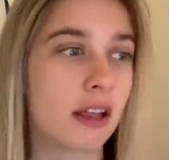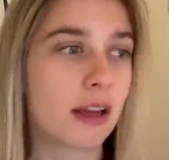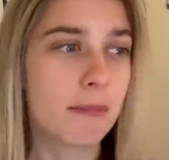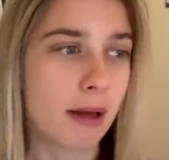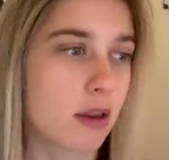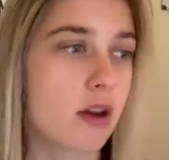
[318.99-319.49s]
And
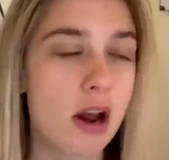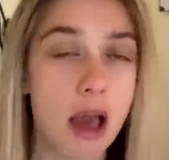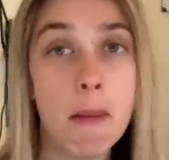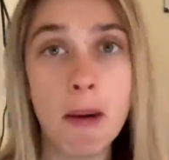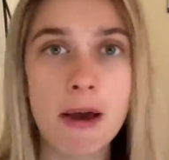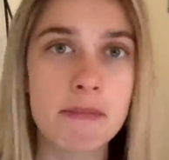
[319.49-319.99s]
Man United
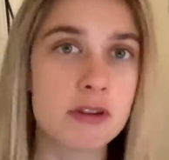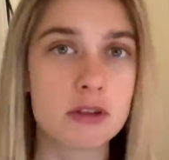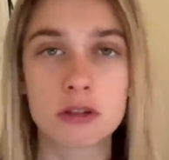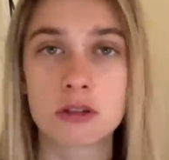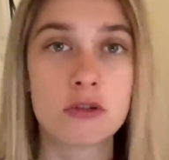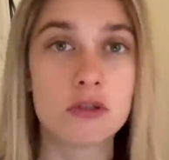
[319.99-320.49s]
might be
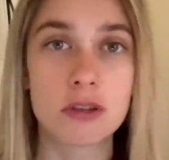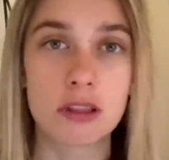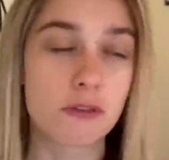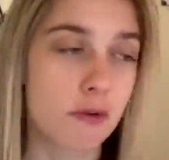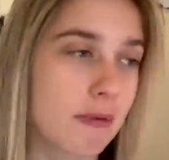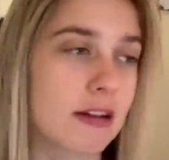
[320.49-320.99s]
do something
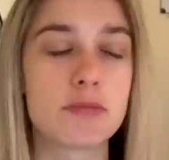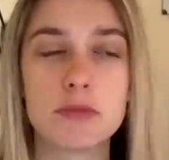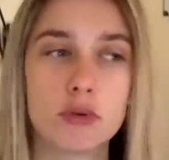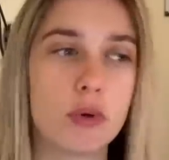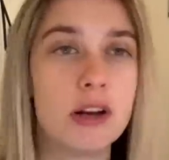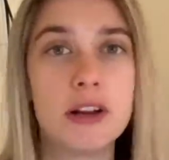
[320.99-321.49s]
for Rasmus
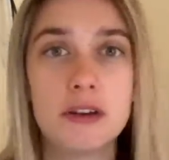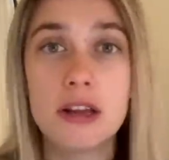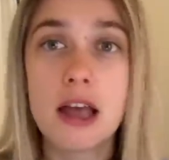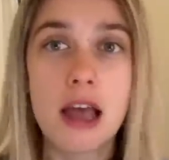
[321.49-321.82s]
Højlund.